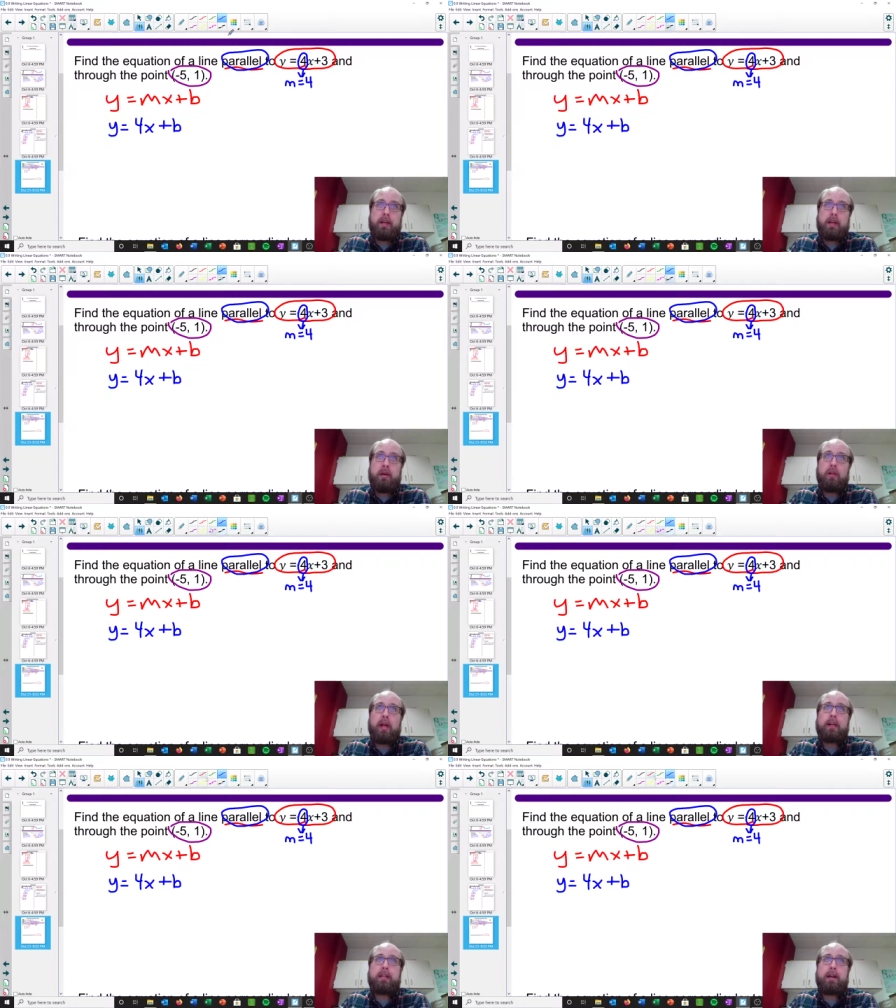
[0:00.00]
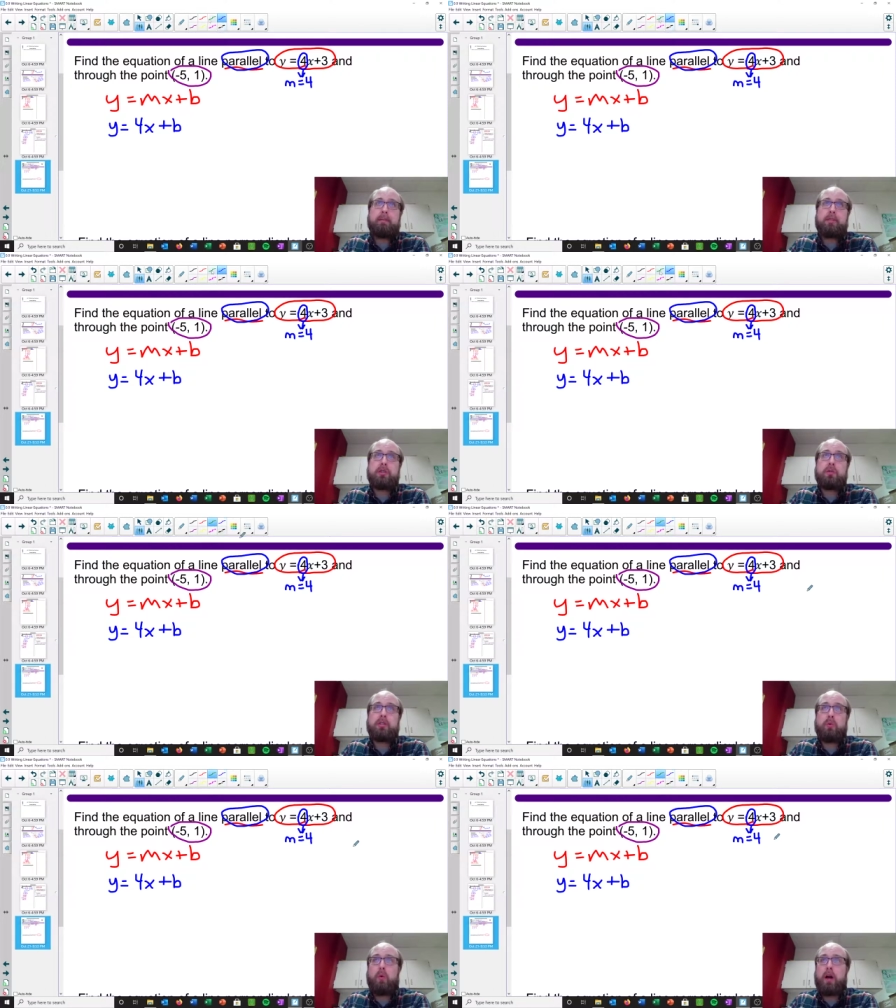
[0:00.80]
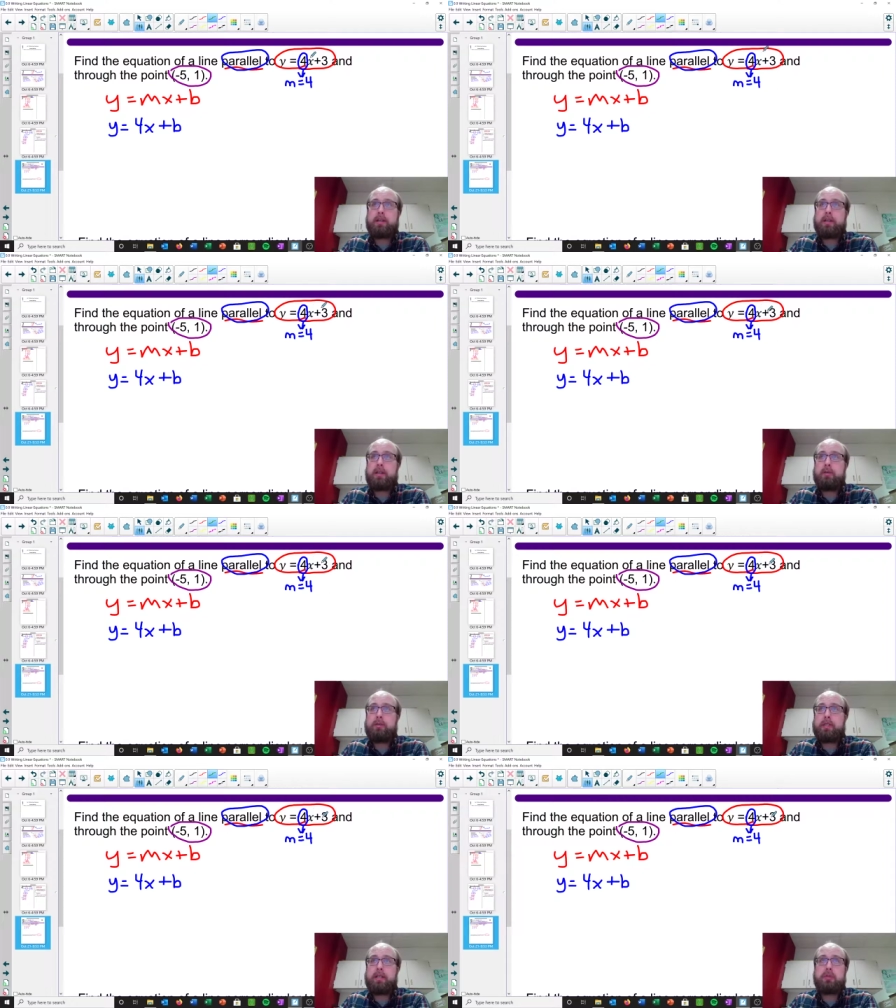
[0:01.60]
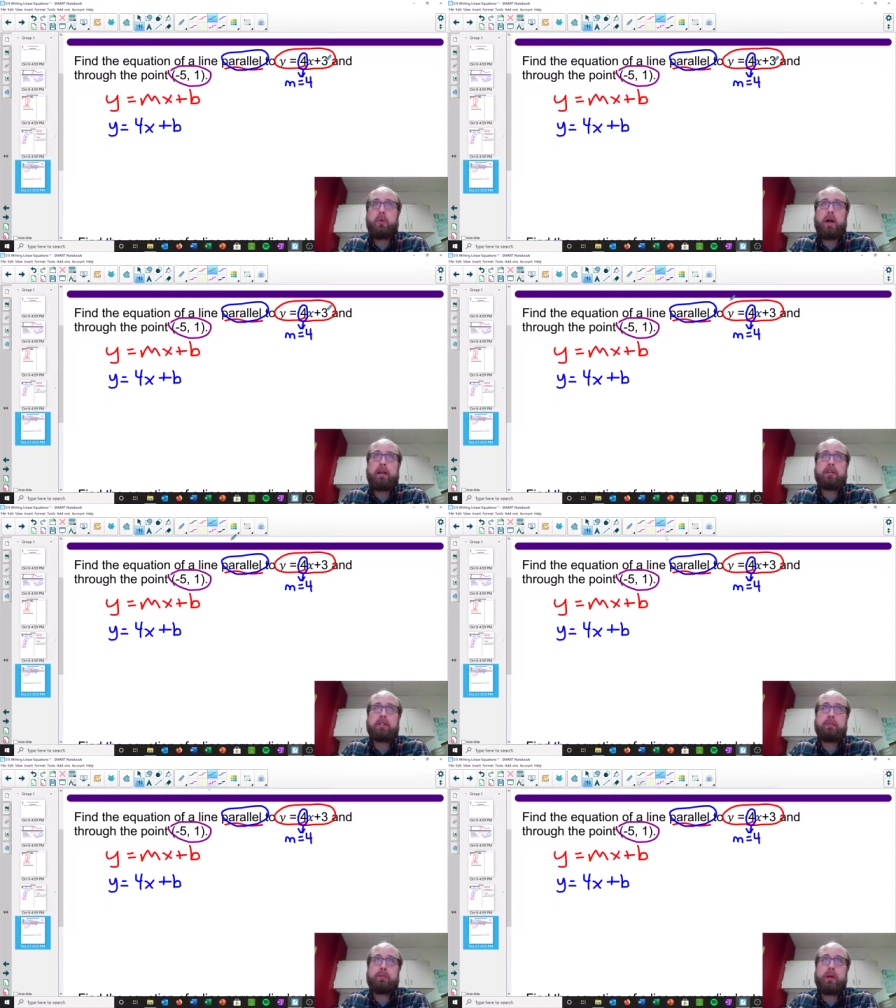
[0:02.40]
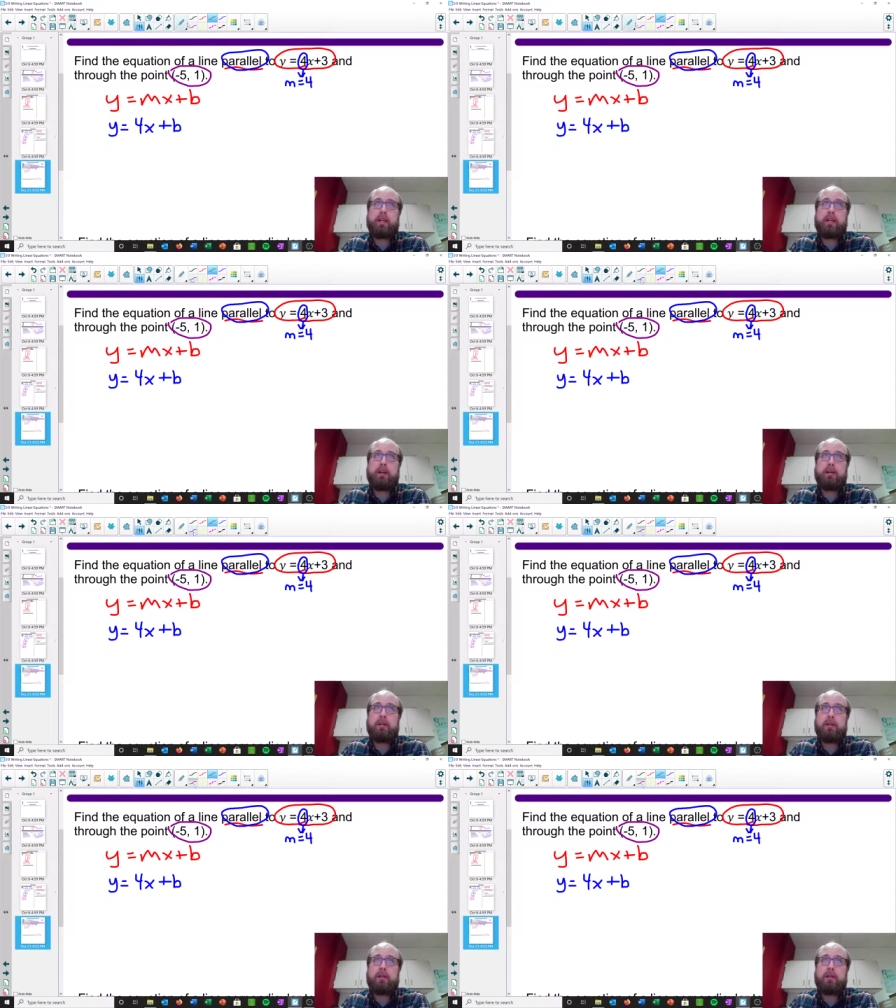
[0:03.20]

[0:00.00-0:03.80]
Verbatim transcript: Now a lot of times students want to use this y-intercept right here